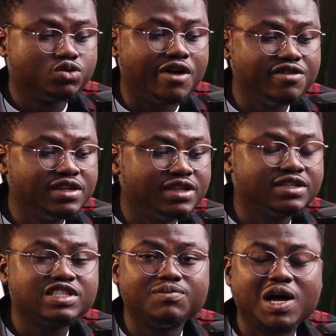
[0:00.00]
So I really
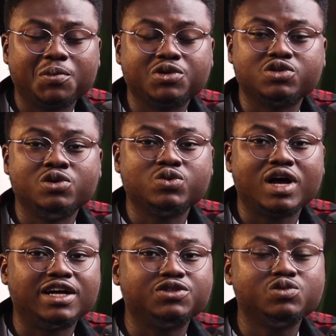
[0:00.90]
think this MacBook is going to
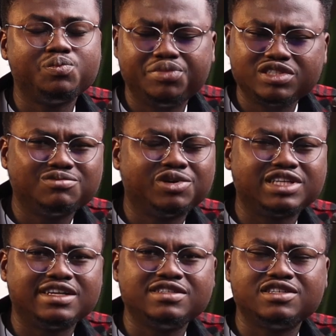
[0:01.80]
handle pretty
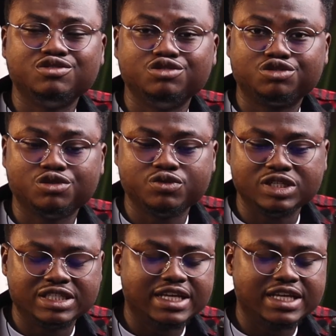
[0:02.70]
much anything you throw to it.